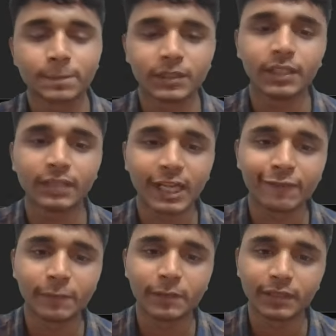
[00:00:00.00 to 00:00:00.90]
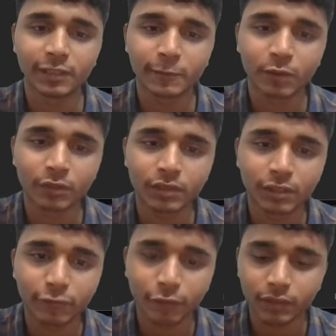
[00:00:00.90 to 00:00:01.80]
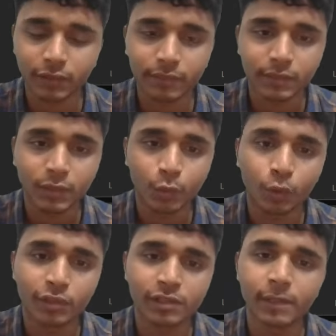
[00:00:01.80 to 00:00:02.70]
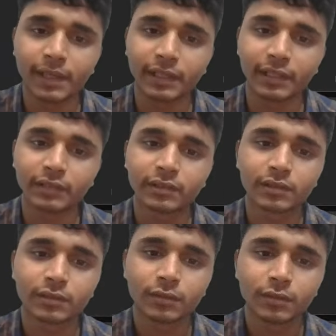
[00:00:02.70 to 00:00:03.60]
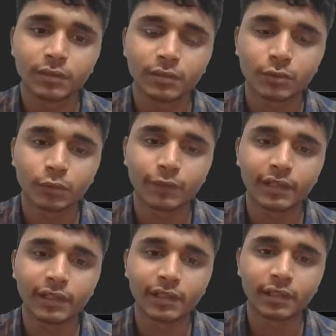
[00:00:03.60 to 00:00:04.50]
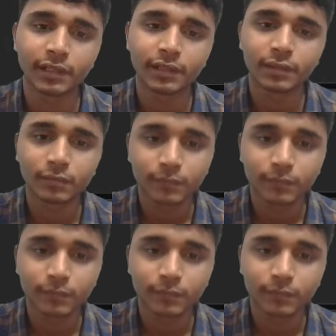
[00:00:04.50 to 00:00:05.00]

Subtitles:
Yeah, that will be the case because this is for the original matrix. So we'll return it